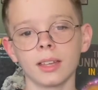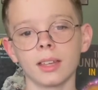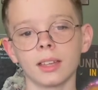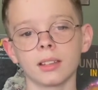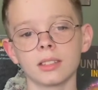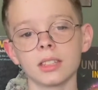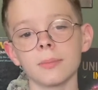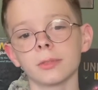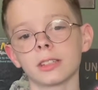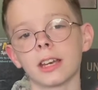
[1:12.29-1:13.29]
And
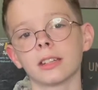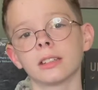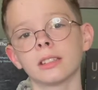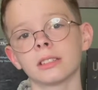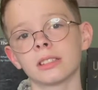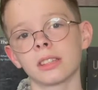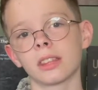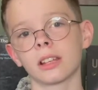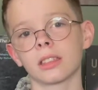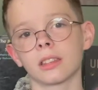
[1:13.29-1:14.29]
some scientists
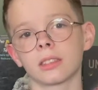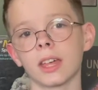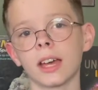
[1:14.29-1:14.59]
think that the